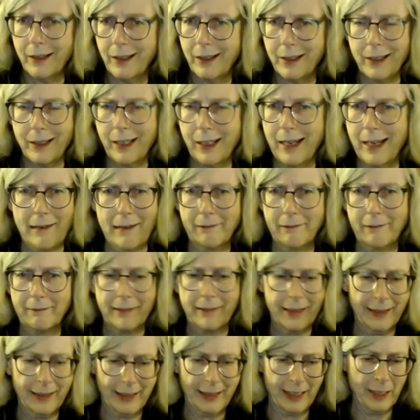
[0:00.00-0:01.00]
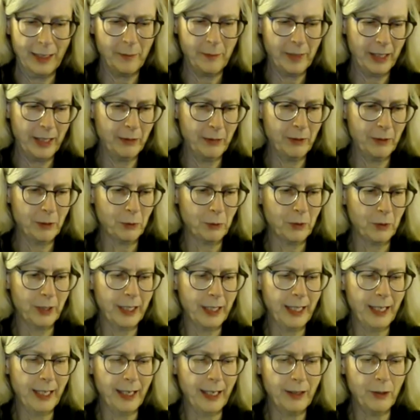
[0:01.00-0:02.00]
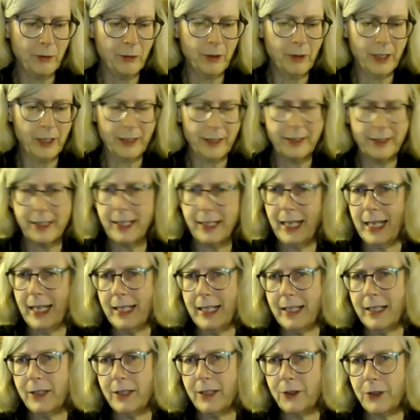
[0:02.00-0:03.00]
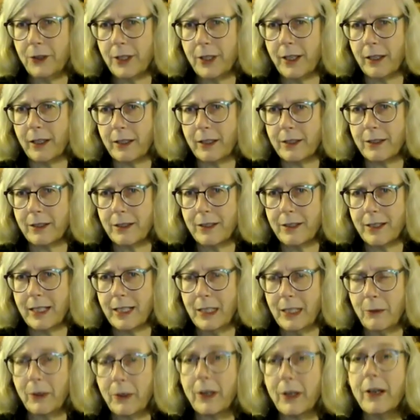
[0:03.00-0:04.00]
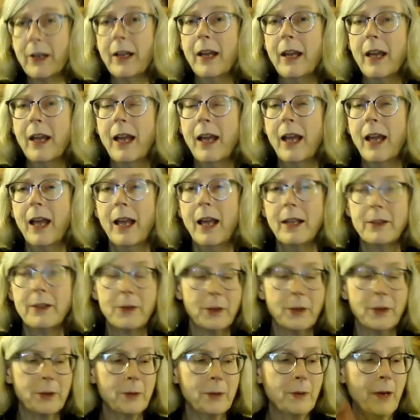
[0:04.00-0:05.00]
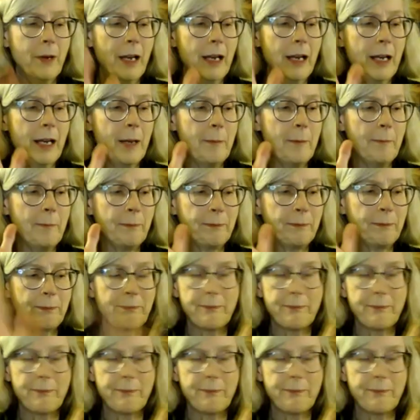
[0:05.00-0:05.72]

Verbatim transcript: Uh, and I don't think anybody was working on doing cicada introductions anywhere. So, um,